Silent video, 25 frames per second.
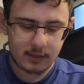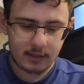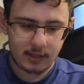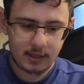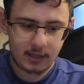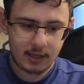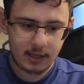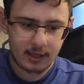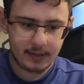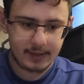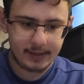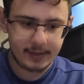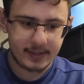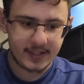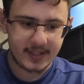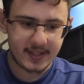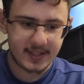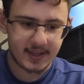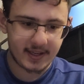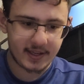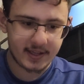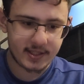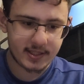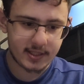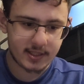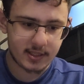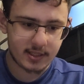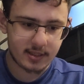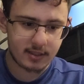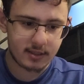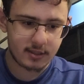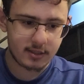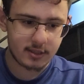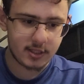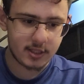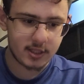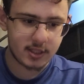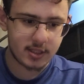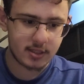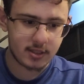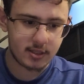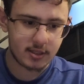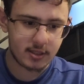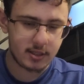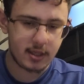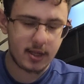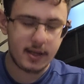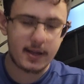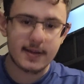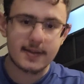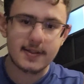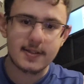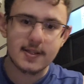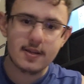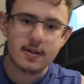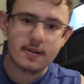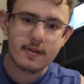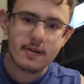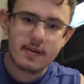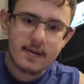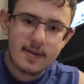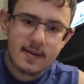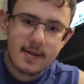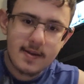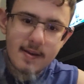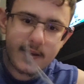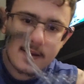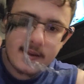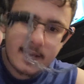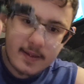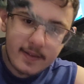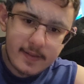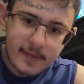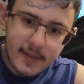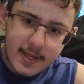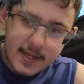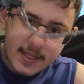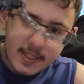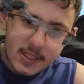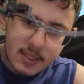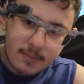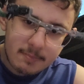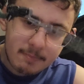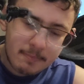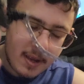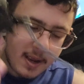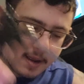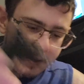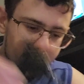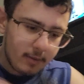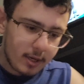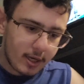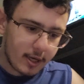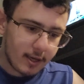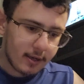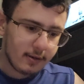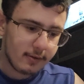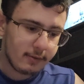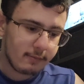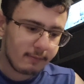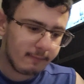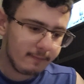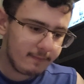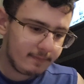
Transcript: And that is it. That's Batman.